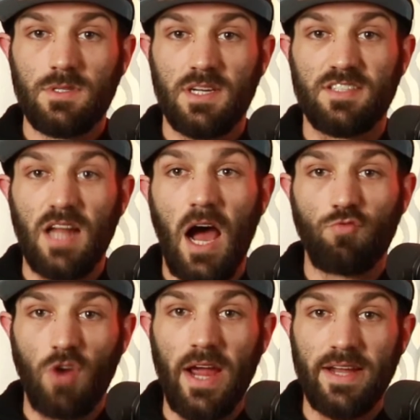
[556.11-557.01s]
It's not
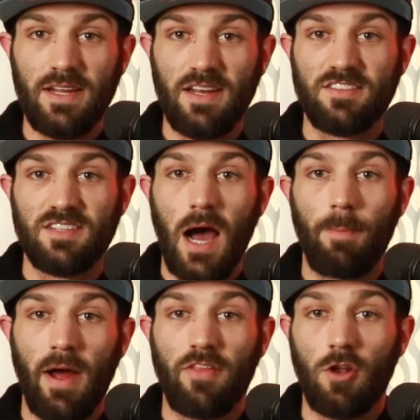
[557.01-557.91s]
right and it's not
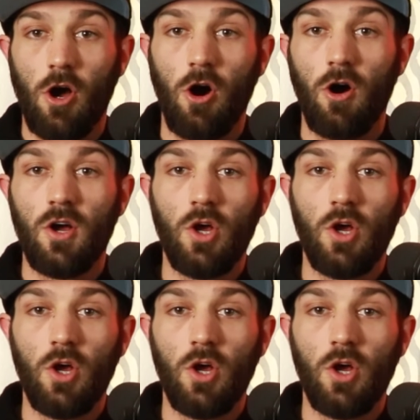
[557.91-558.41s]
by the law.